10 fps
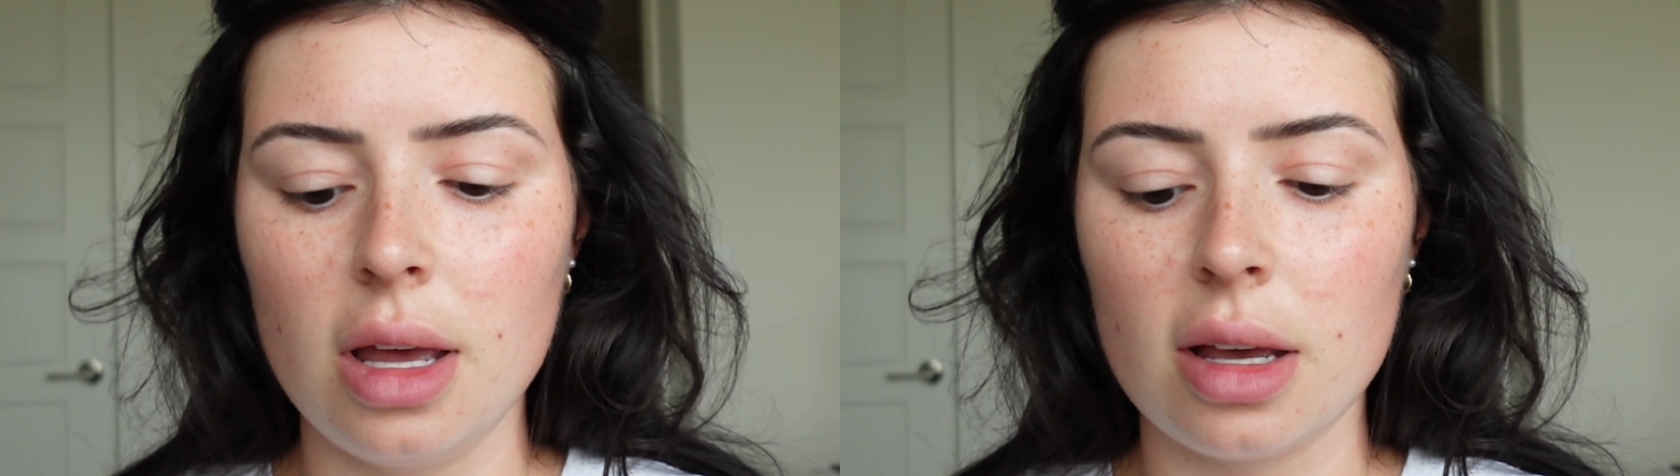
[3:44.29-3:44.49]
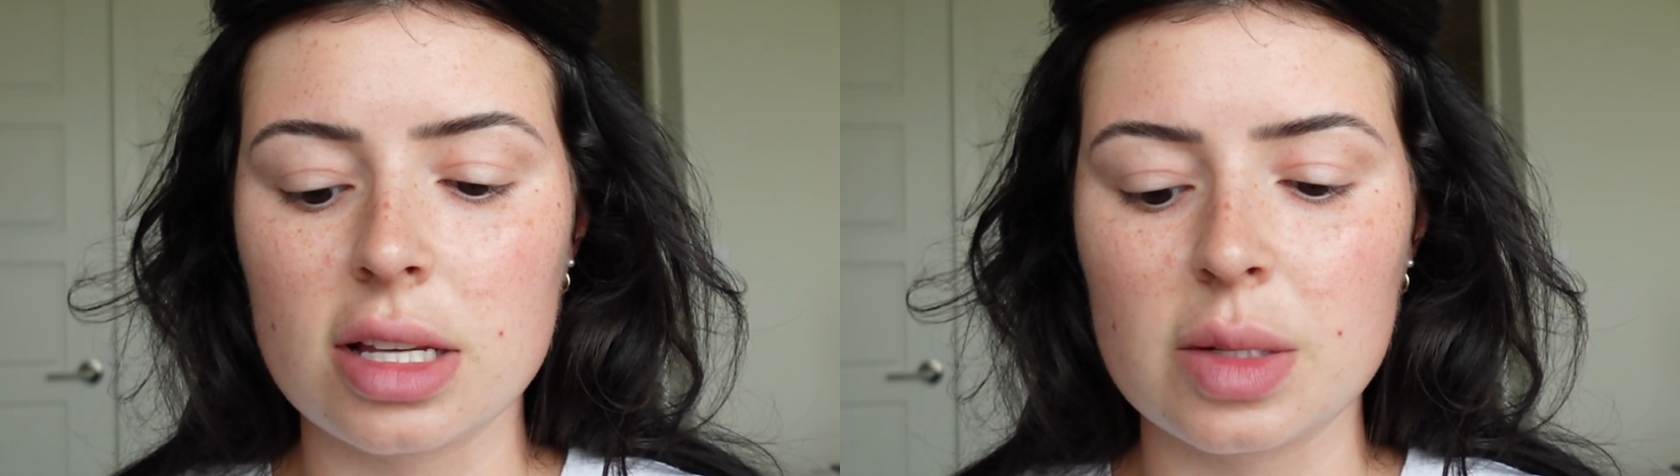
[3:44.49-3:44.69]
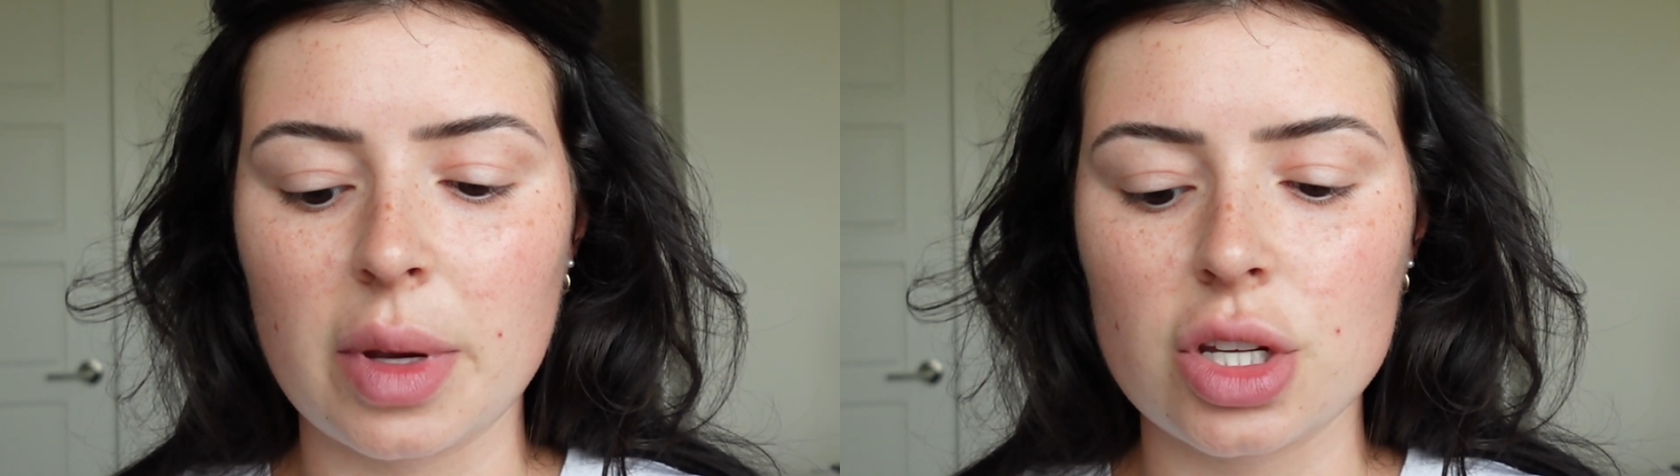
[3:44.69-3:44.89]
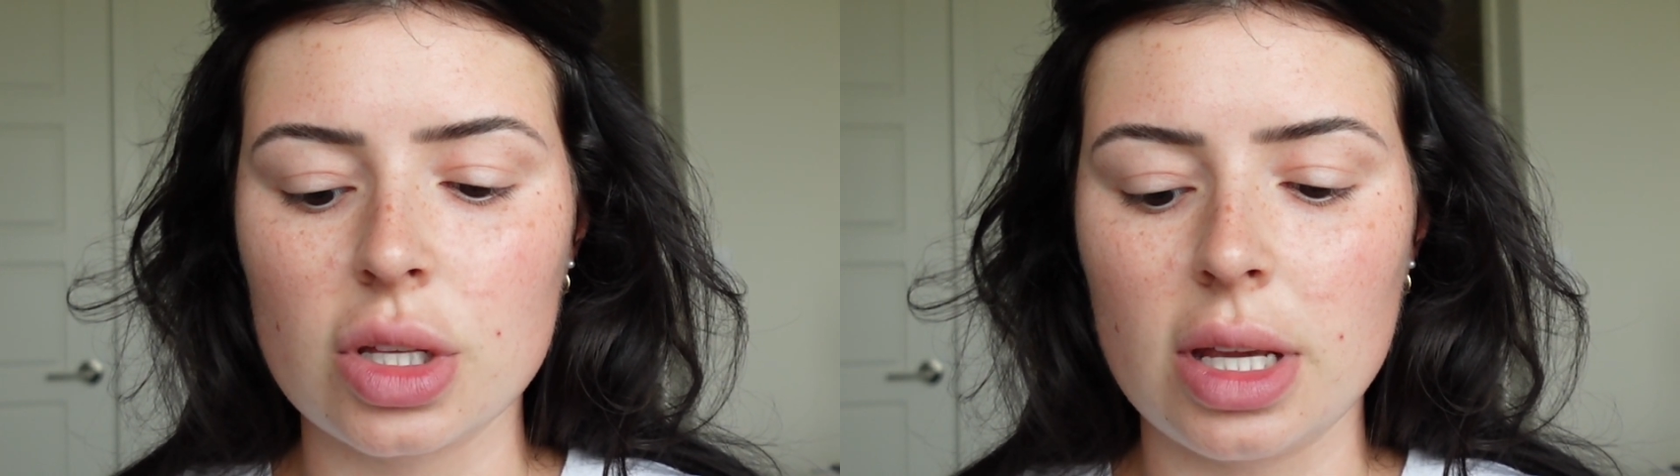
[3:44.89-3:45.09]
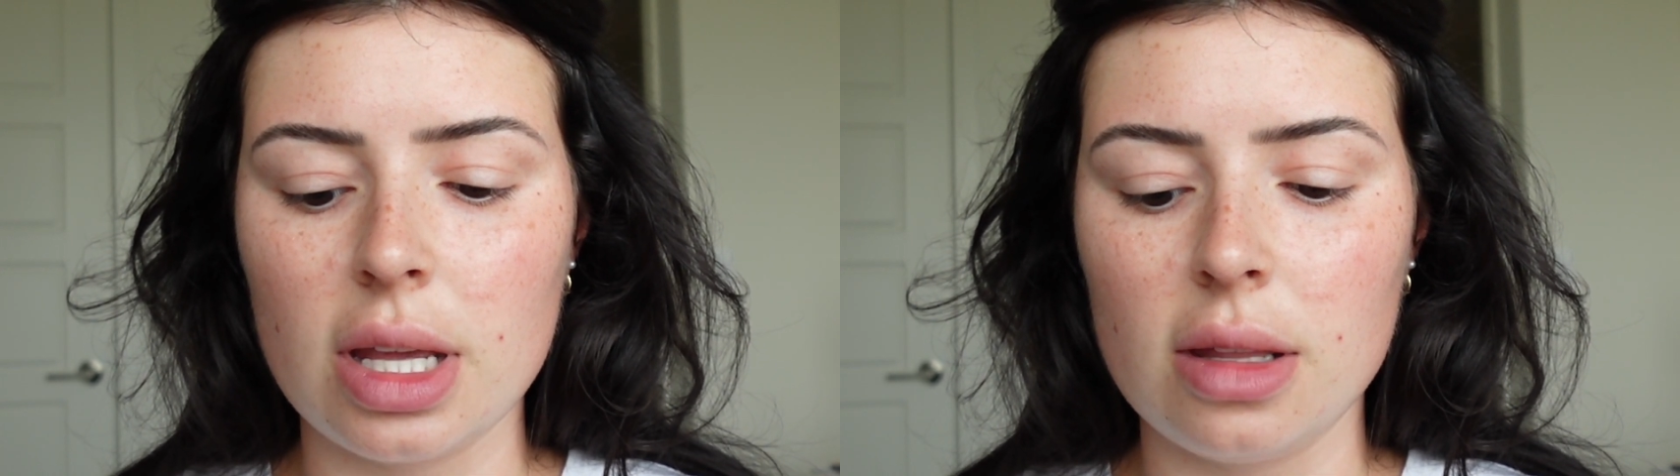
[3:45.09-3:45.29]

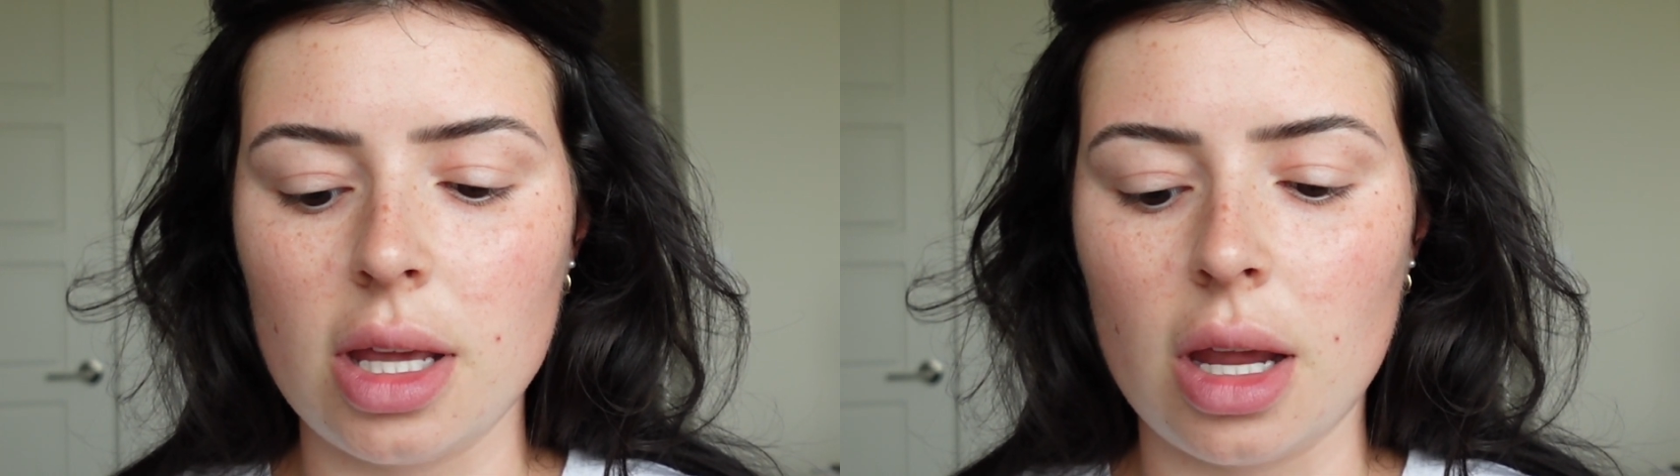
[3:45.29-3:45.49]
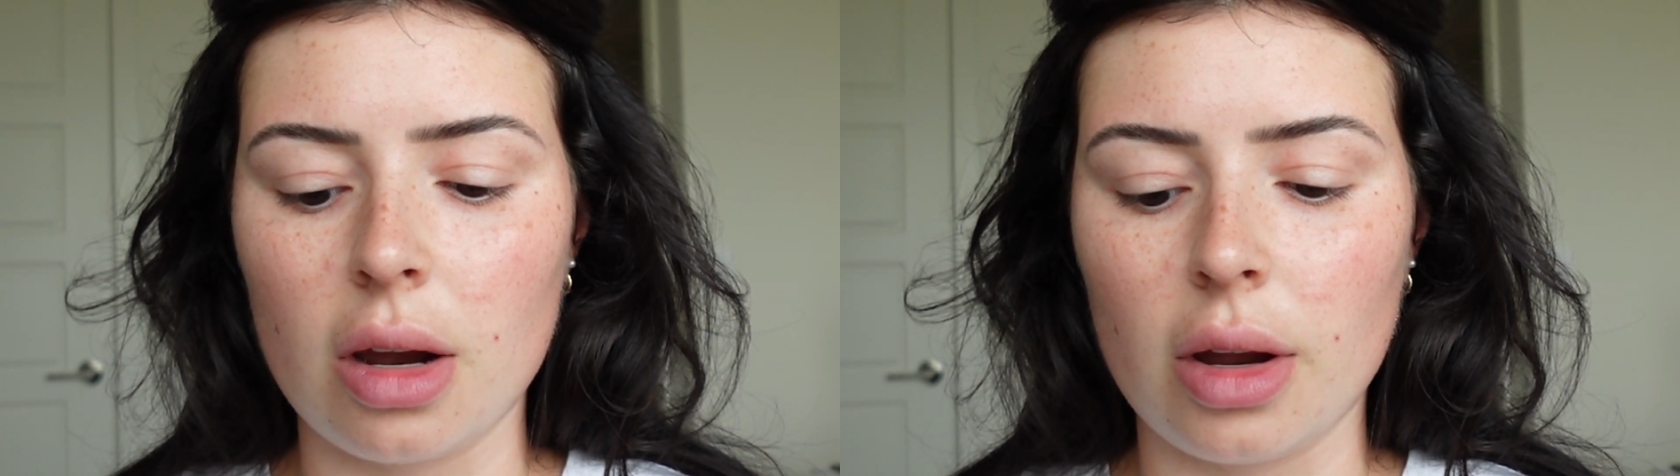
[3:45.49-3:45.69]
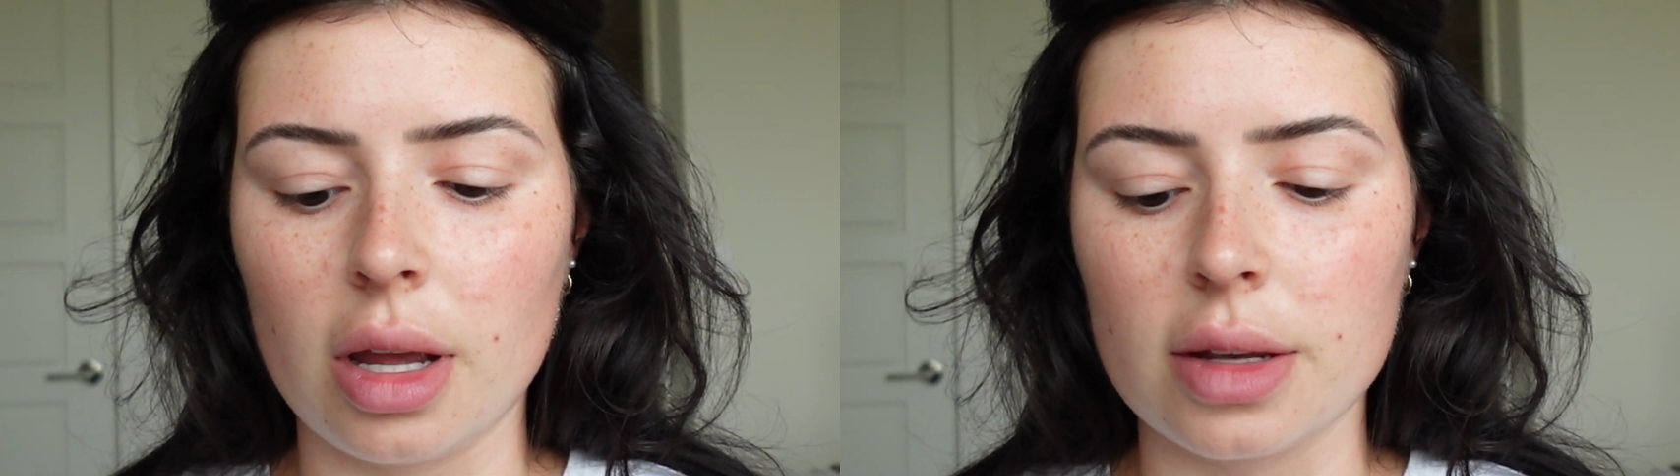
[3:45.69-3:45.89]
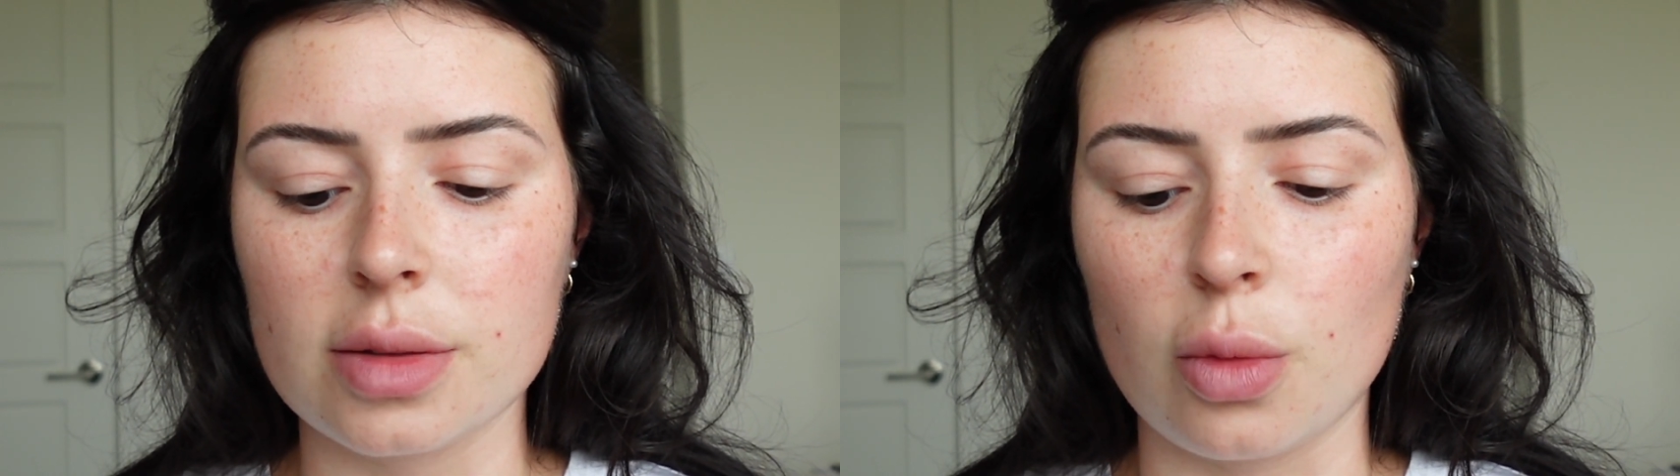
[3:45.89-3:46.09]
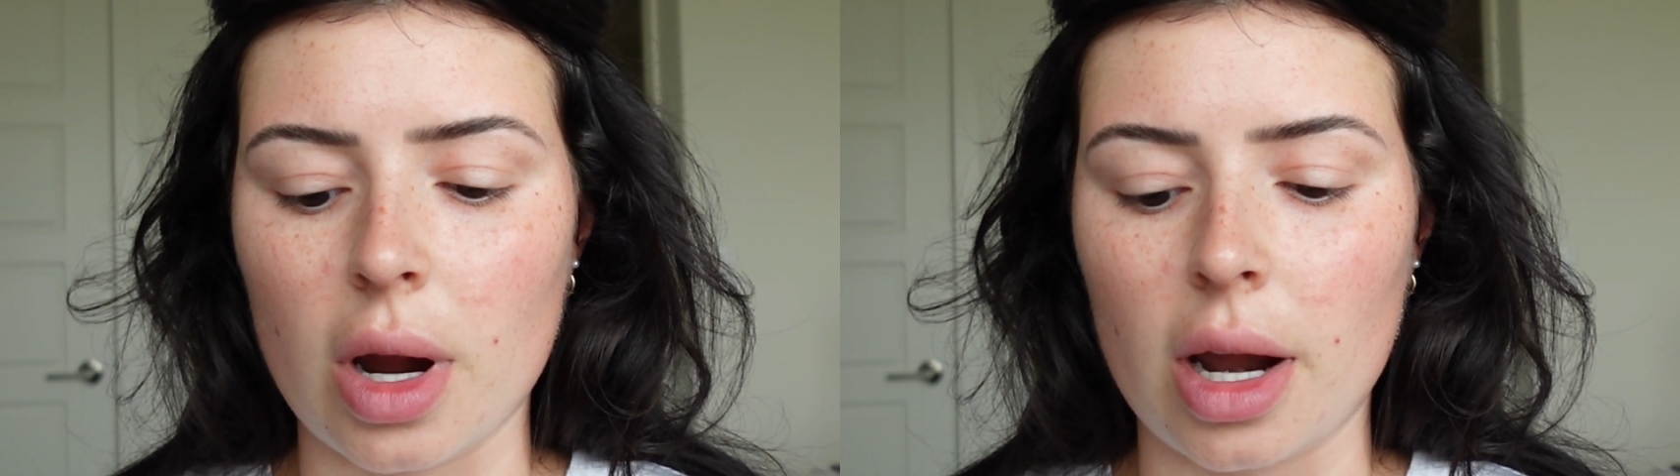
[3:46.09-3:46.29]
especially in the
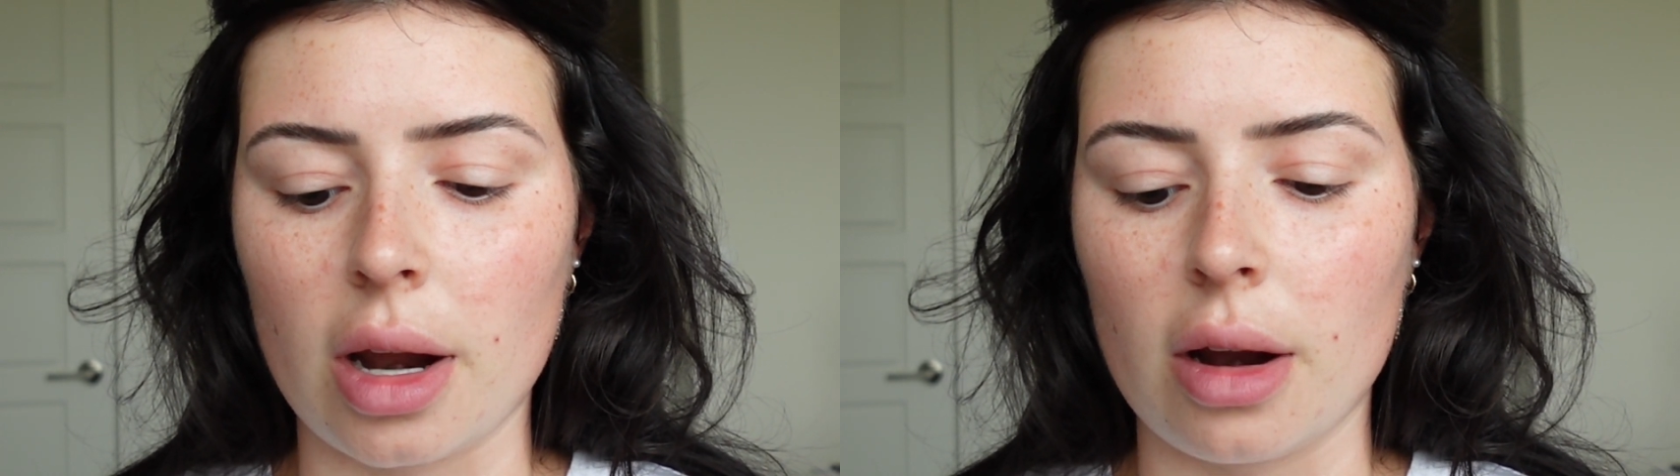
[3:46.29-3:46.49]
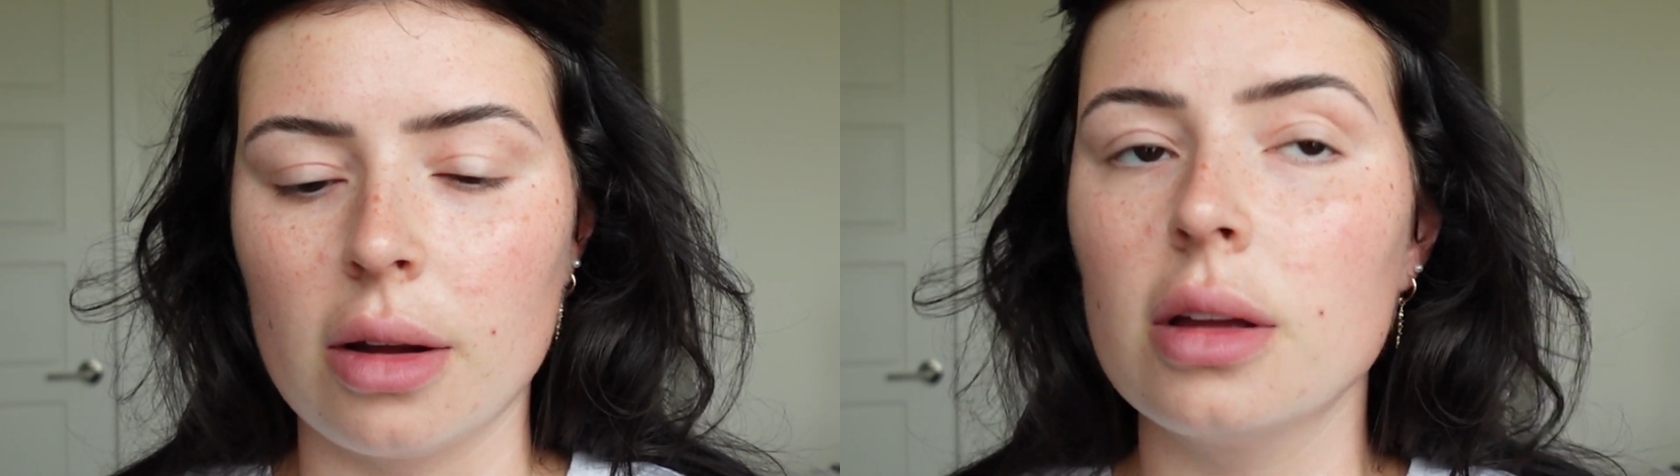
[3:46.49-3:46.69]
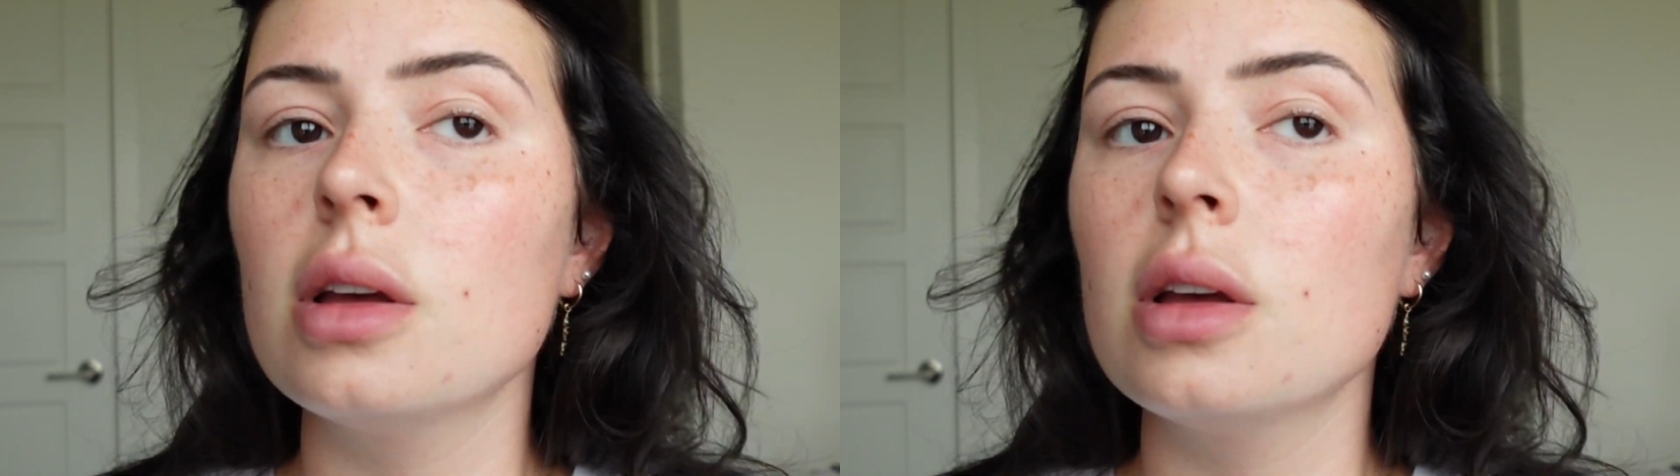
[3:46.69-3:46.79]
areas where